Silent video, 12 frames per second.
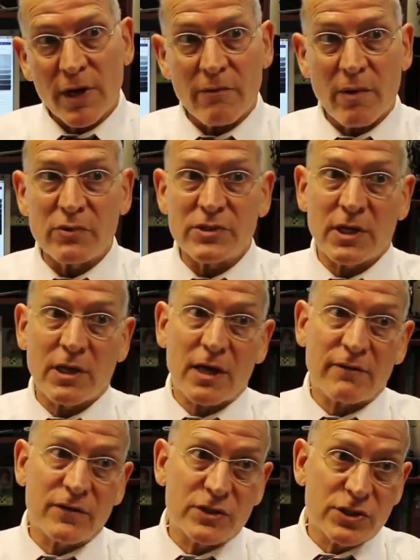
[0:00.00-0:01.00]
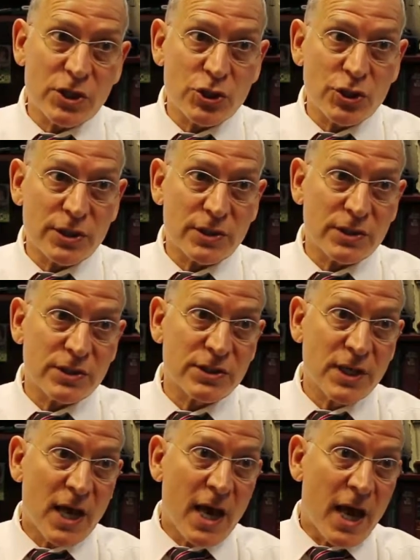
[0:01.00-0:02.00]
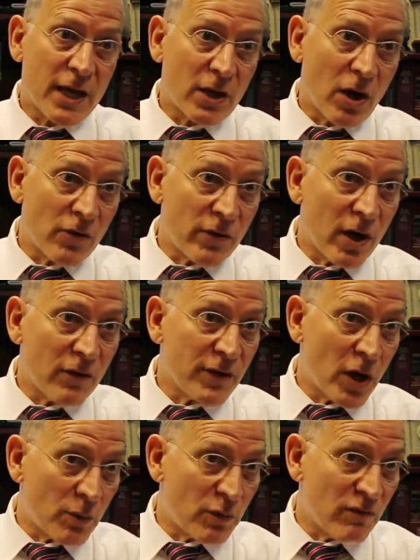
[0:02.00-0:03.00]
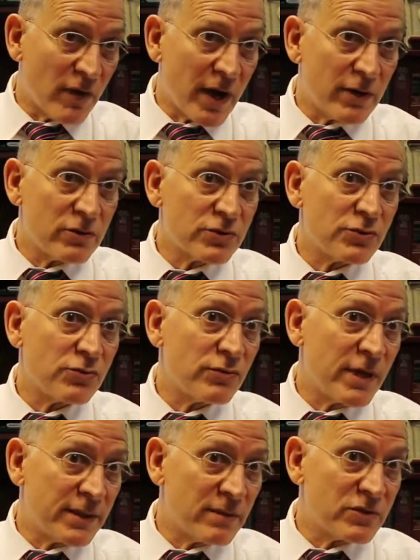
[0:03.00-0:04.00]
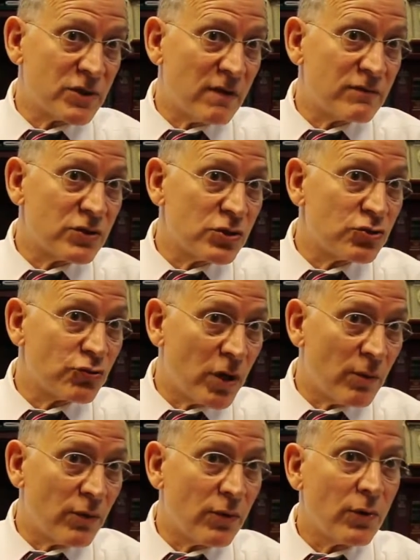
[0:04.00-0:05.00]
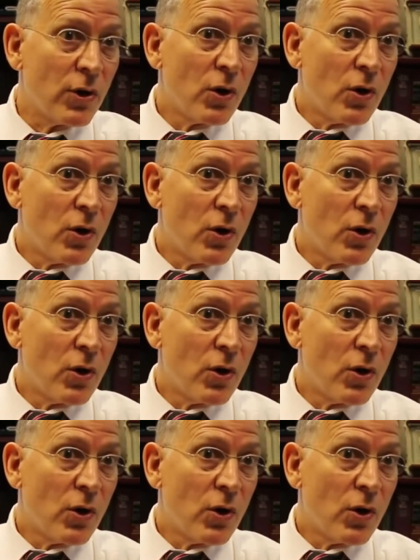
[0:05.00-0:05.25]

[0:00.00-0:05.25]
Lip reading: I represent a lot of physicians and other healthcare providers who get themselves in trouble